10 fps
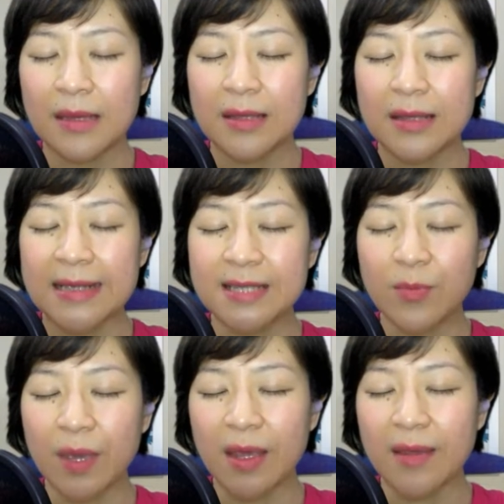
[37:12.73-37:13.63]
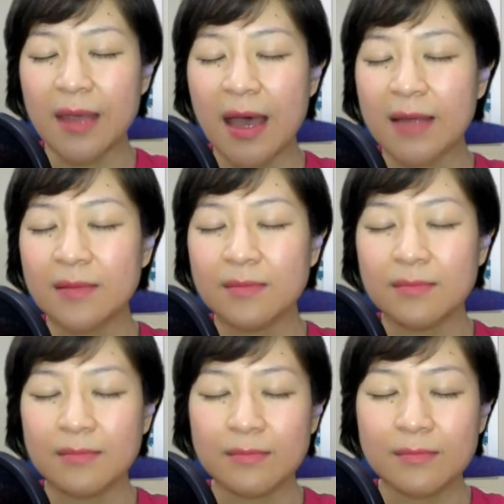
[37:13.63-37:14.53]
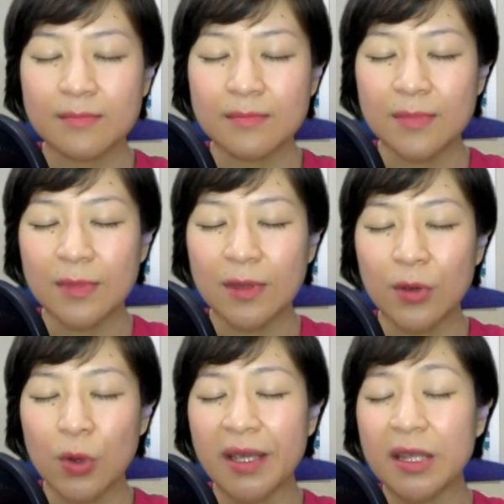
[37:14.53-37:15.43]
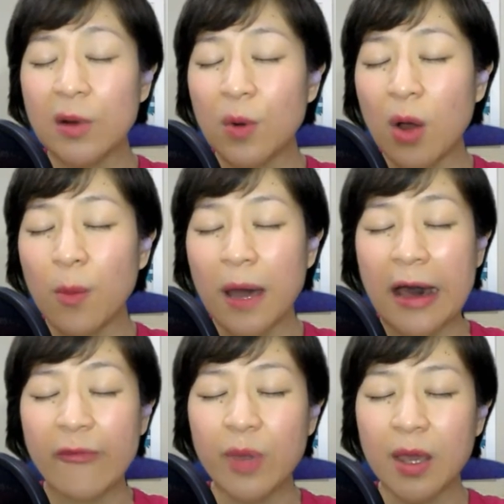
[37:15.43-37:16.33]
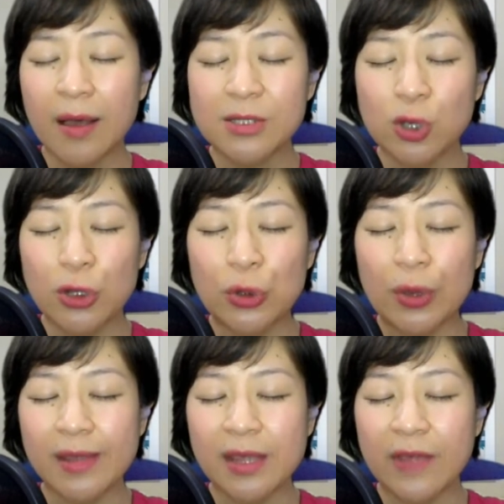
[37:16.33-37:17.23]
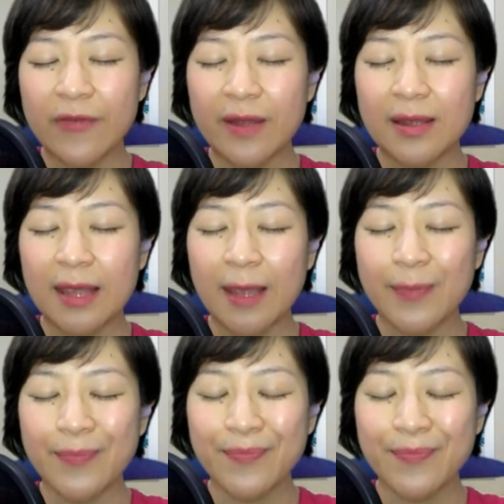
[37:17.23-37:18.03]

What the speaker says: doesn't mean that you are in the wrong path because you are doing different thing.